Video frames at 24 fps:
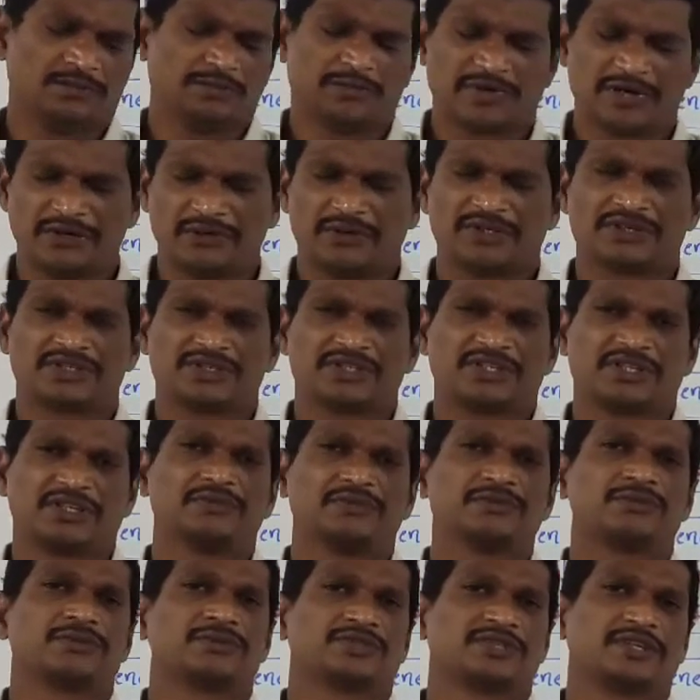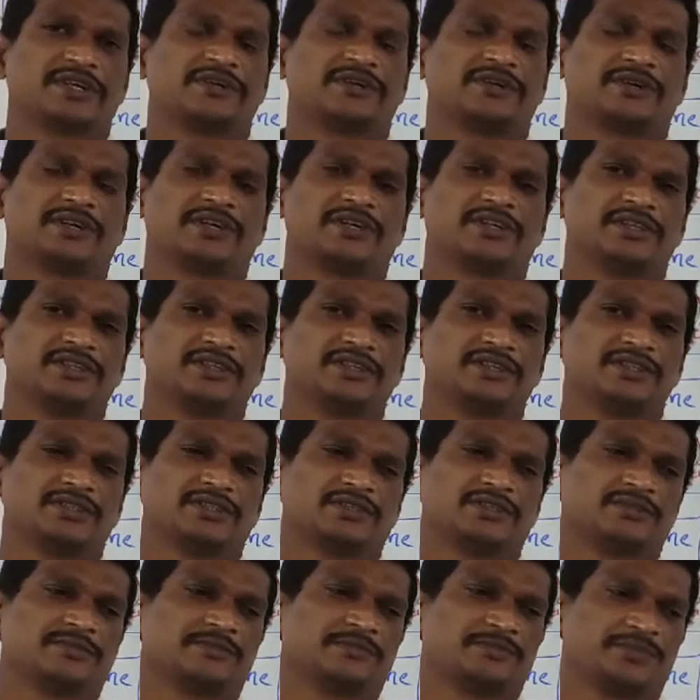bioassay of the cytokines
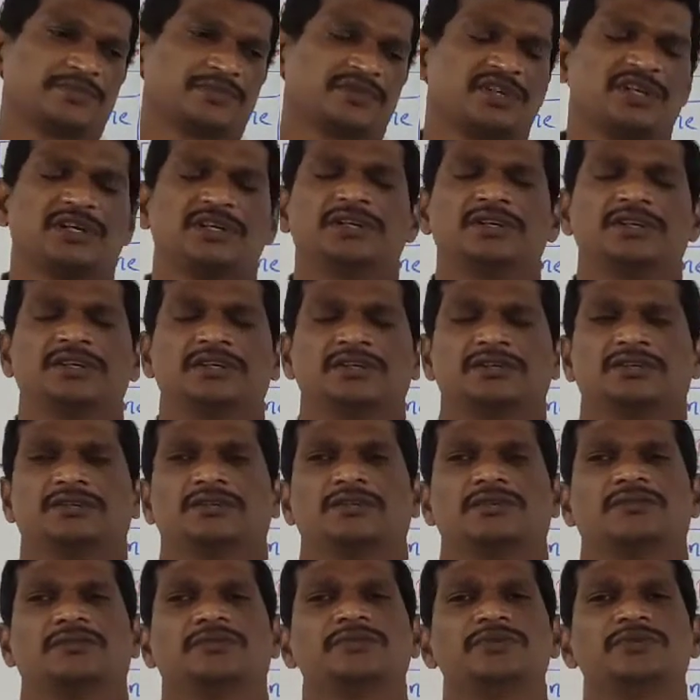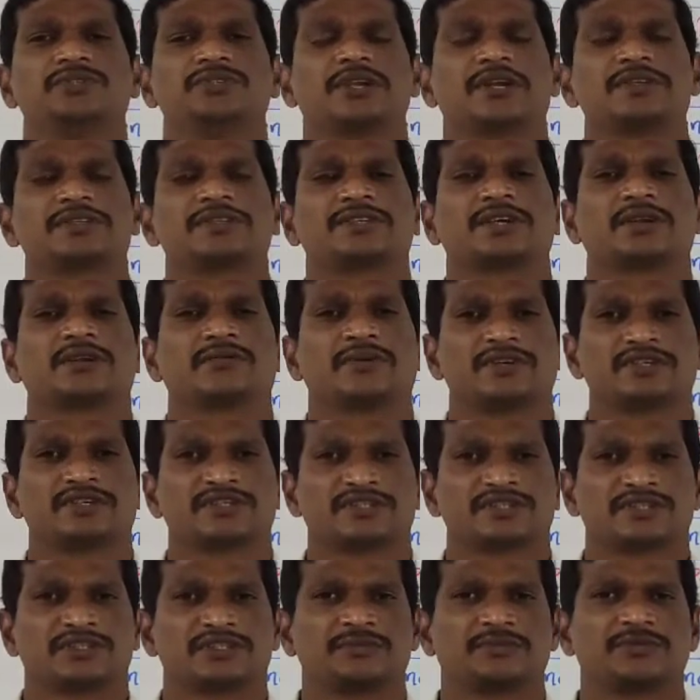and the physiological
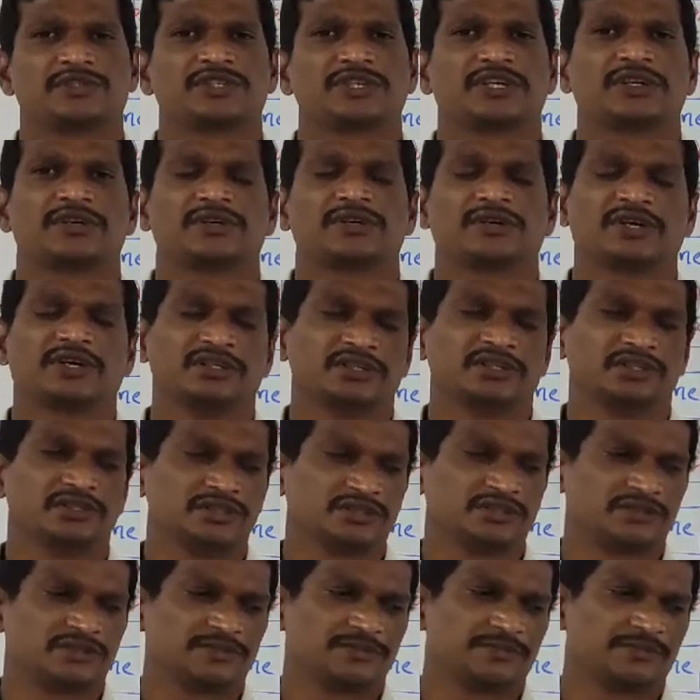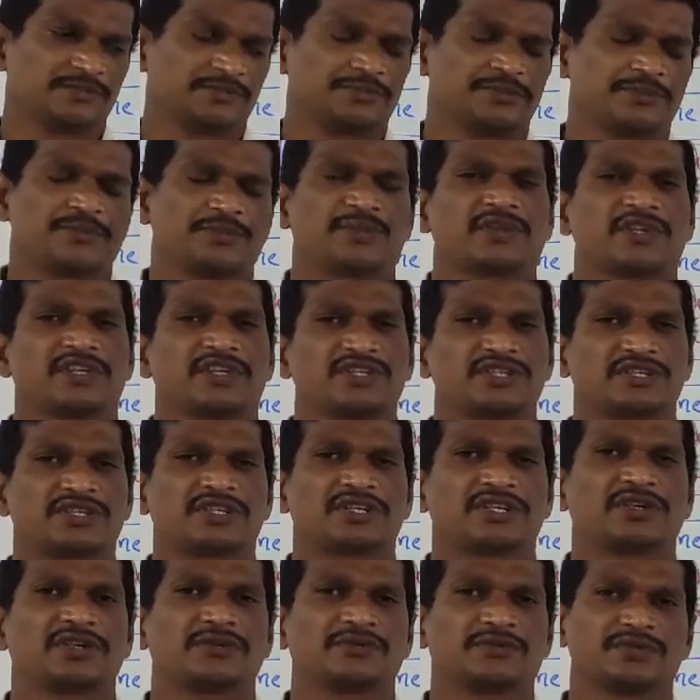functions of the cytokines,
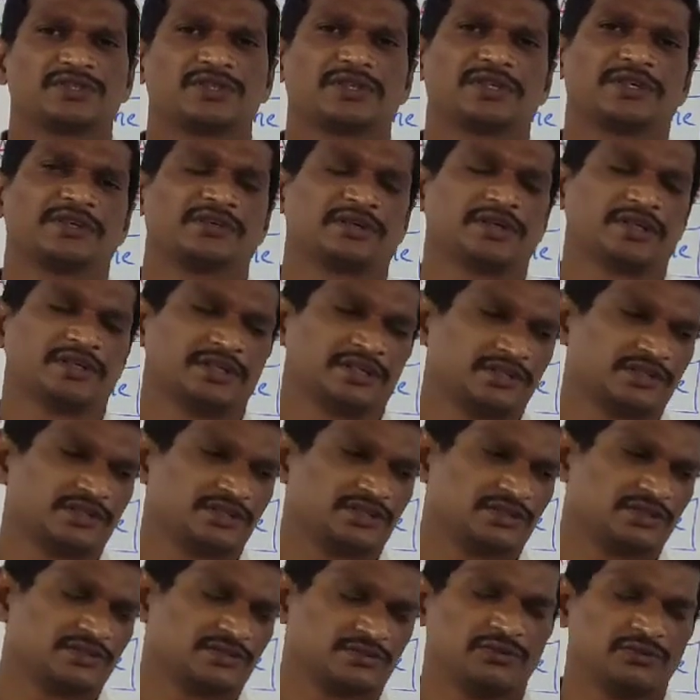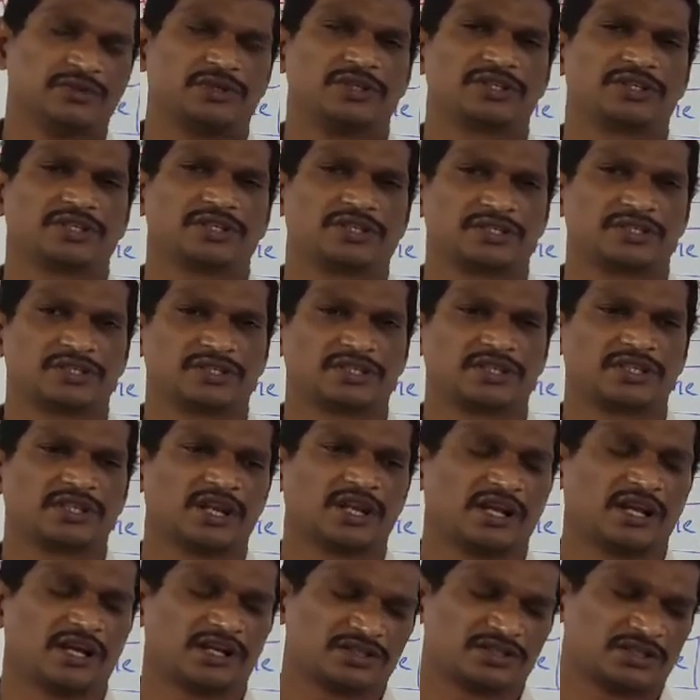history of the cytokines. We discussed in the
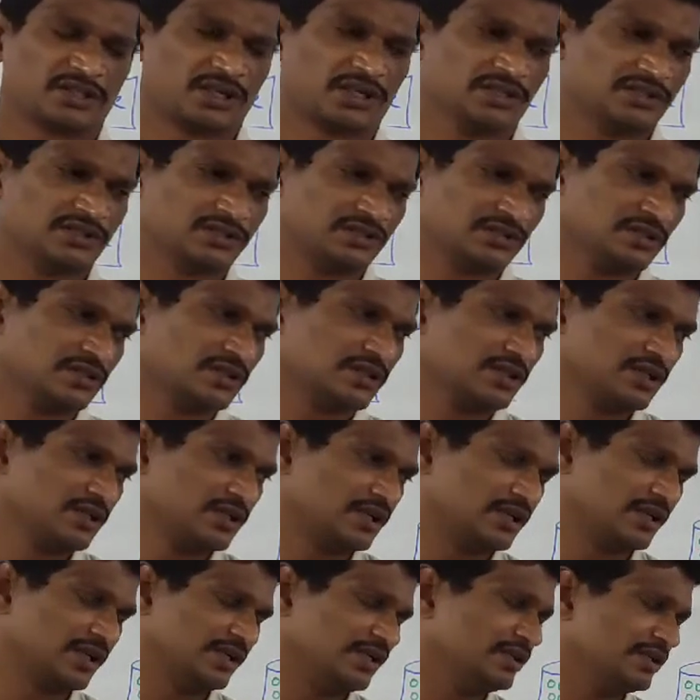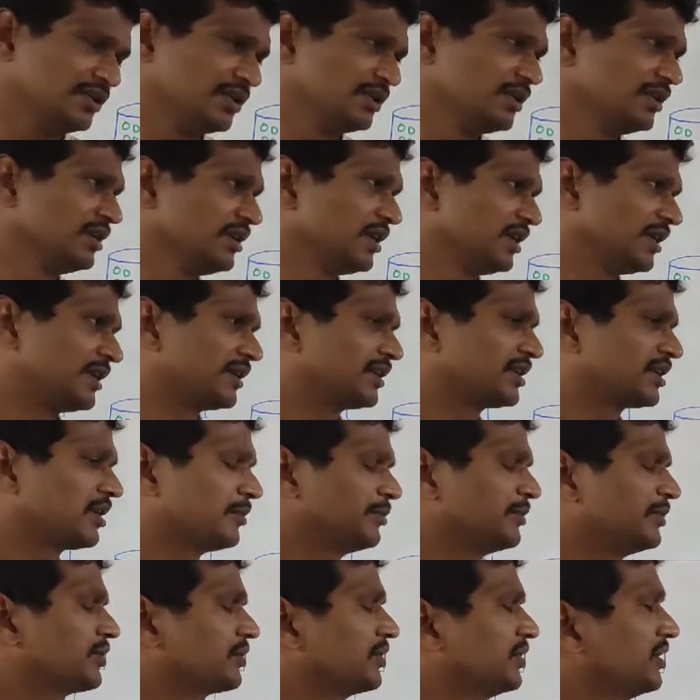last class, right? And
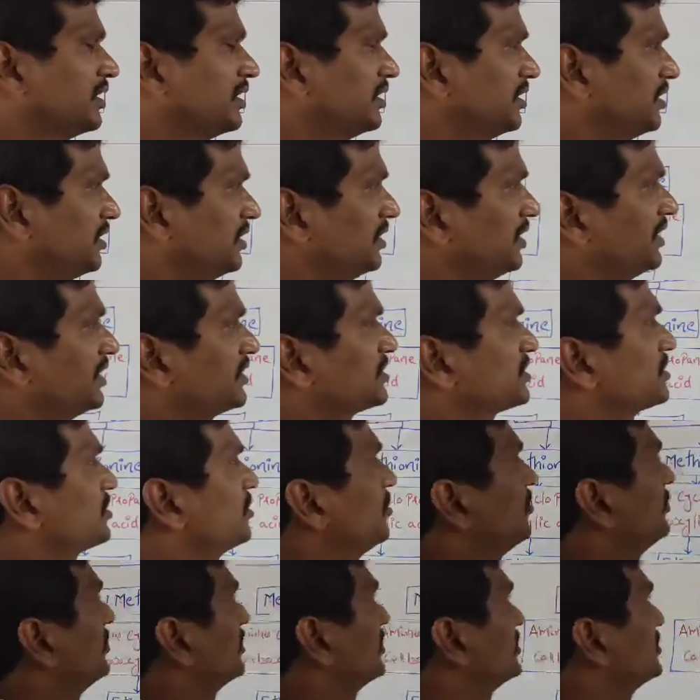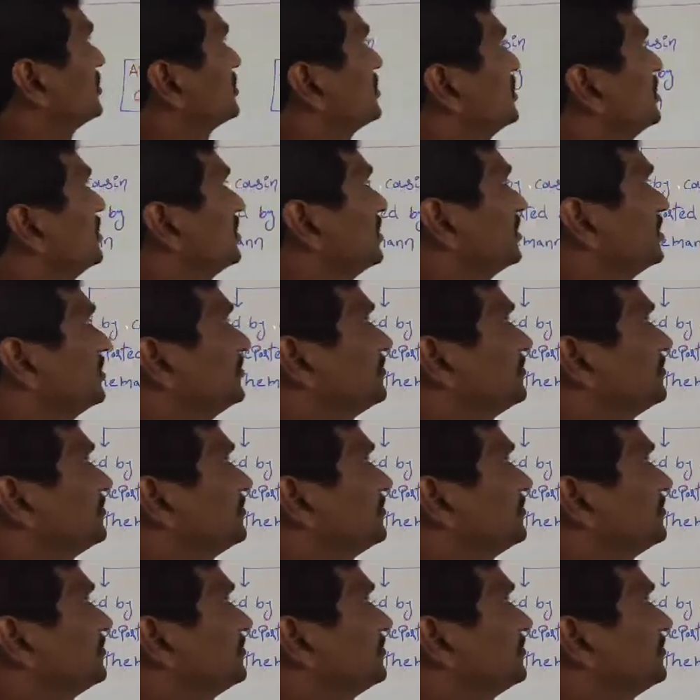coming to the next topic is the